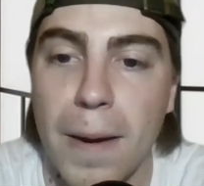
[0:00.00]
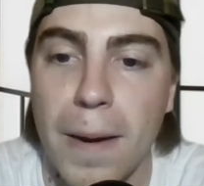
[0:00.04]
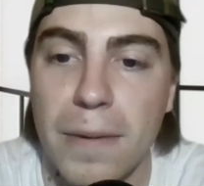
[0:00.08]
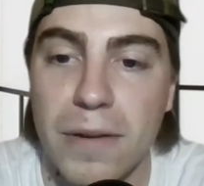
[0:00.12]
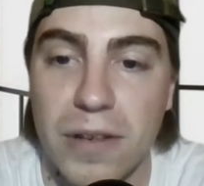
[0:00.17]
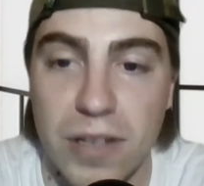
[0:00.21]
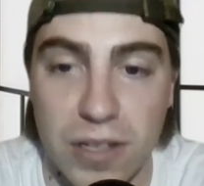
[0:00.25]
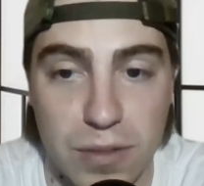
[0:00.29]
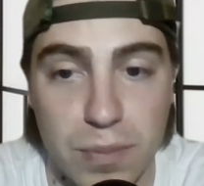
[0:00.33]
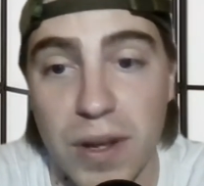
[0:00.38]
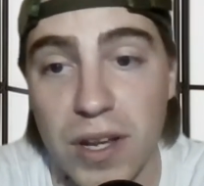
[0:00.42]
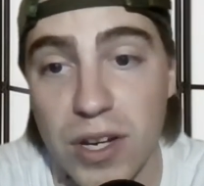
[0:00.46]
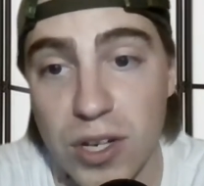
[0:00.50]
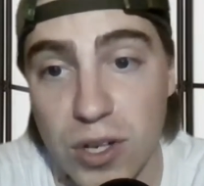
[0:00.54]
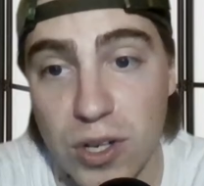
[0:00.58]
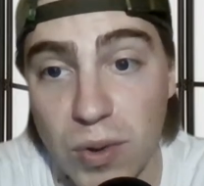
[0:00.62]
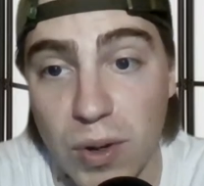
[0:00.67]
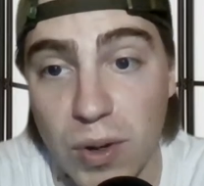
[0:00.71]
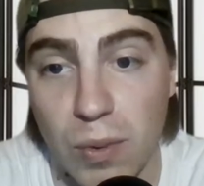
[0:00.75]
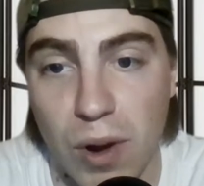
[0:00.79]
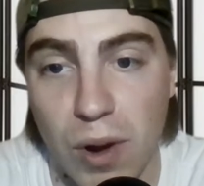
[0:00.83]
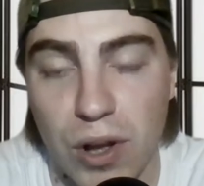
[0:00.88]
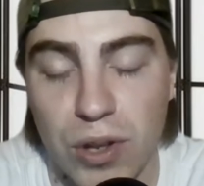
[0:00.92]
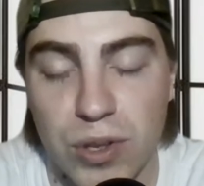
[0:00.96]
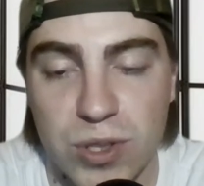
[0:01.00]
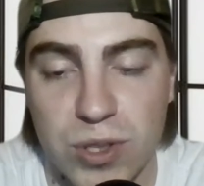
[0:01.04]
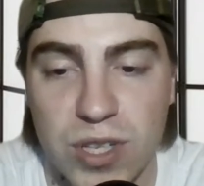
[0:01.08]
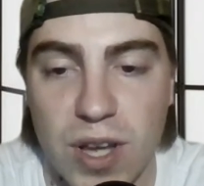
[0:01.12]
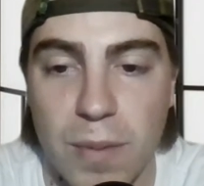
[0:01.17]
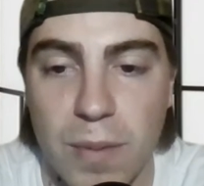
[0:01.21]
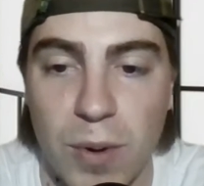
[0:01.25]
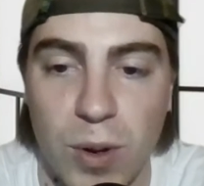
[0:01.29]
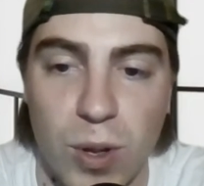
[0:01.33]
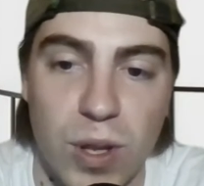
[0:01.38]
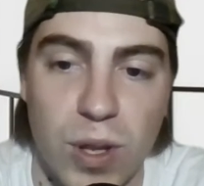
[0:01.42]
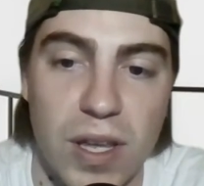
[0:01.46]
despite doing well in
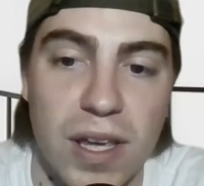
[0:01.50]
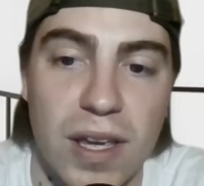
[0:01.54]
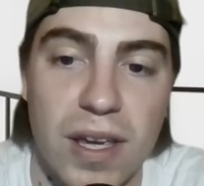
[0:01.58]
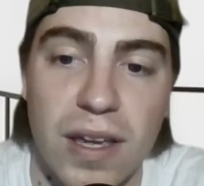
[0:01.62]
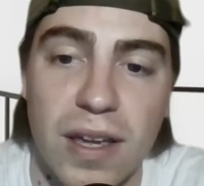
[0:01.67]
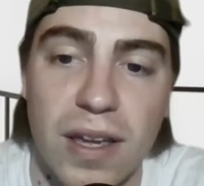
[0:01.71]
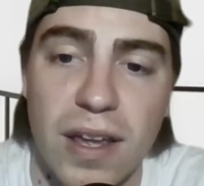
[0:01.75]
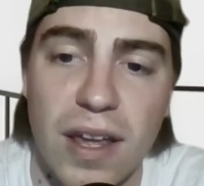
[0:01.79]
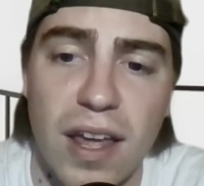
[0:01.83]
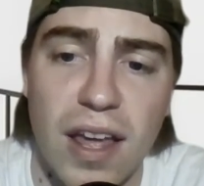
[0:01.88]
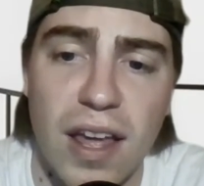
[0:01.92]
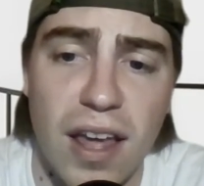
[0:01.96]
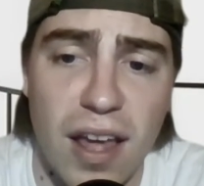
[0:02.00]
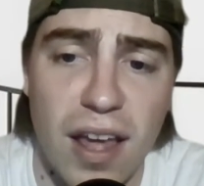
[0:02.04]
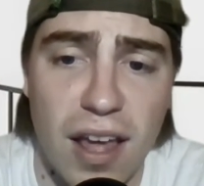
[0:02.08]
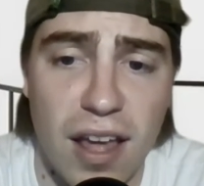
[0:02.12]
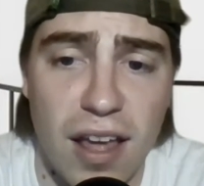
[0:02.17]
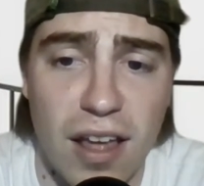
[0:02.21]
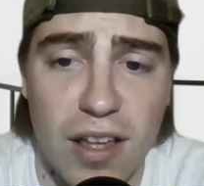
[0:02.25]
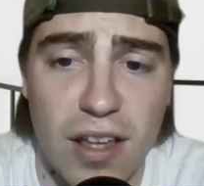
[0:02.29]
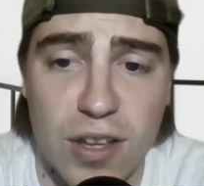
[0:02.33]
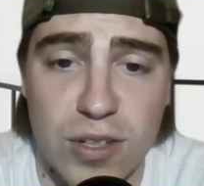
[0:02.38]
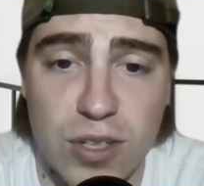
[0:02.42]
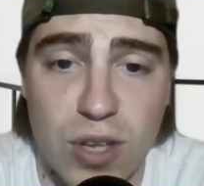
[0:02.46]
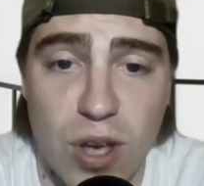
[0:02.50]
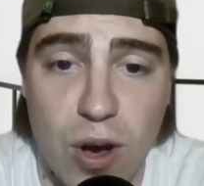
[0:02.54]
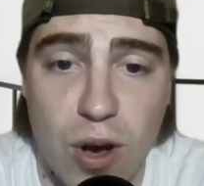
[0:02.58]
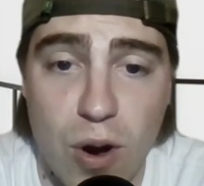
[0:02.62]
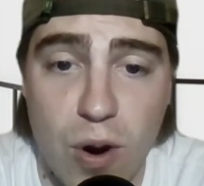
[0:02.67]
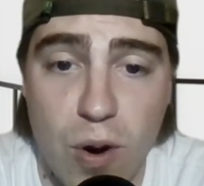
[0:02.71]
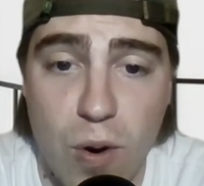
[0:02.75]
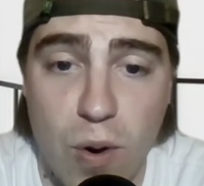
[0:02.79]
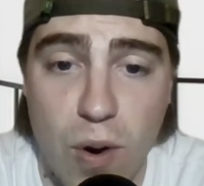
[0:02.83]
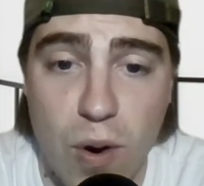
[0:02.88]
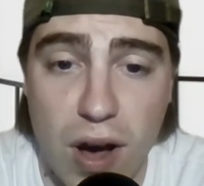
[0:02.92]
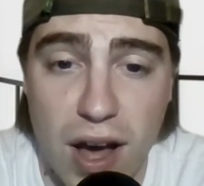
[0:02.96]
Summer League.
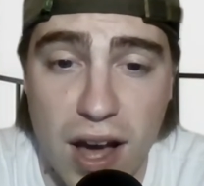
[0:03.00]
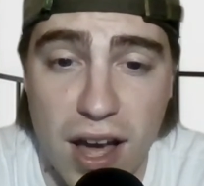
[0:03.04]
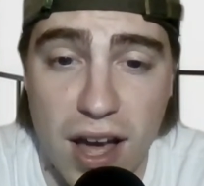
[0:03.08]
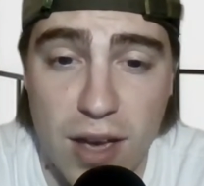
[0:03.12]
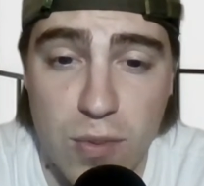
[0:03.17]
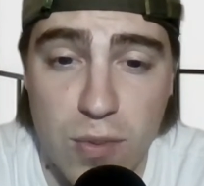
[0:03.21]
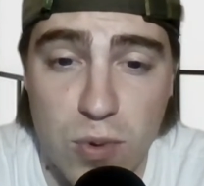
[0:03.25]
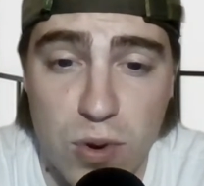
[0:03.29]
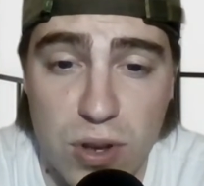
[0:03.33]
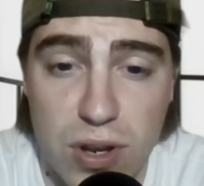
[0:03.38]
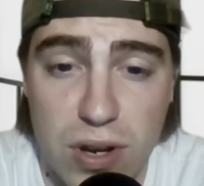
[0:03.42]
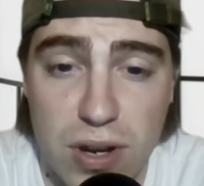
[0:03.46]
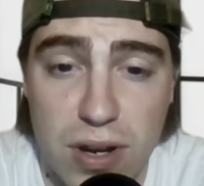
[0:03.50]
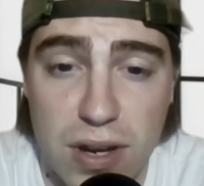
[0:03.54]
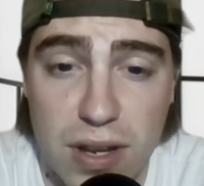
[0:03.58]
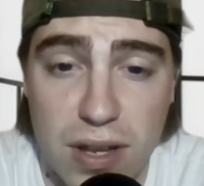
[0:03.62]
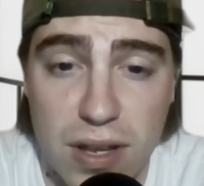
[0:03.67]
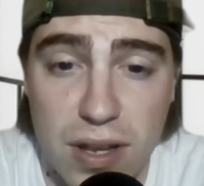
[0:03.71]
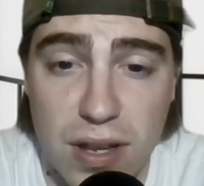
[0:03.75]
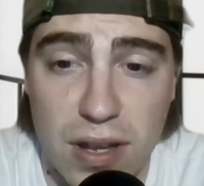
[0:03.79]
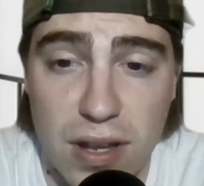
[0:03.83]
So I would,